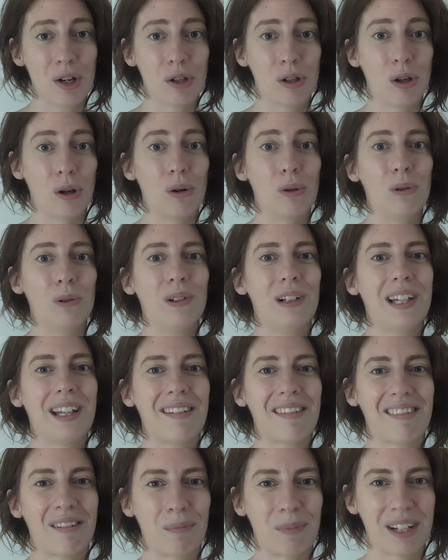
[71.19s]
goal
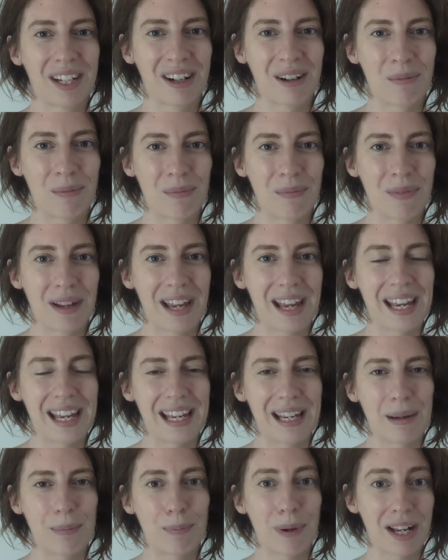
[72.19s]
is to become
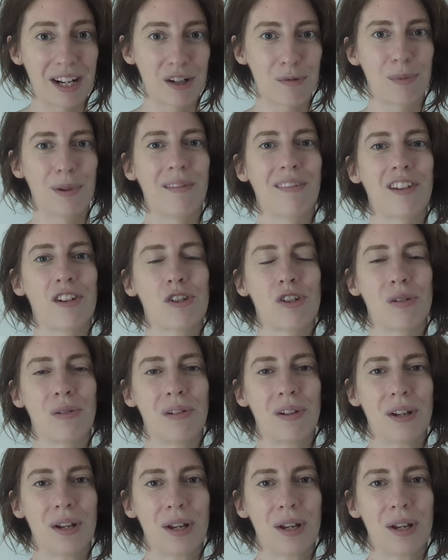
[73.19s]
a band musician,